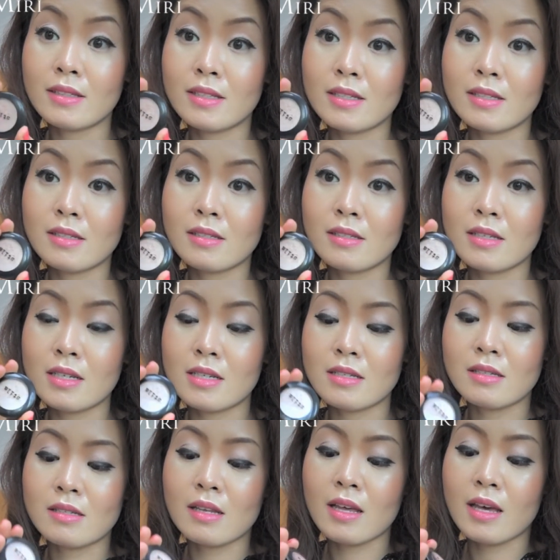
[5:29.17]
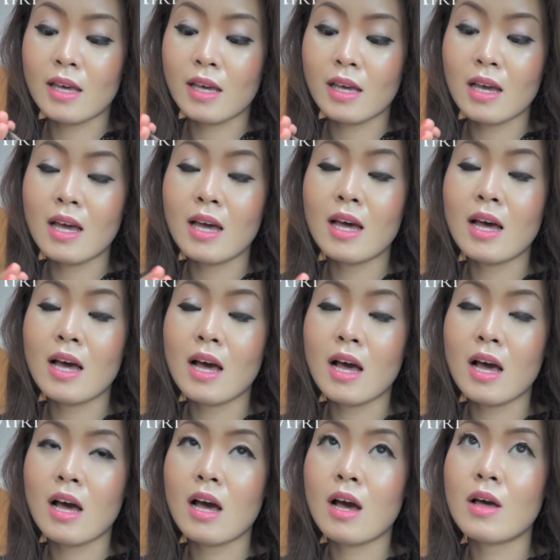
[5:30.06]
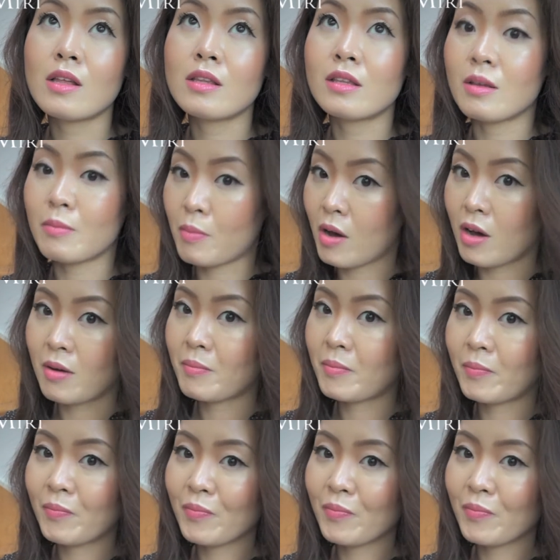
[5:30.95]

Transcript: this is like the bomb.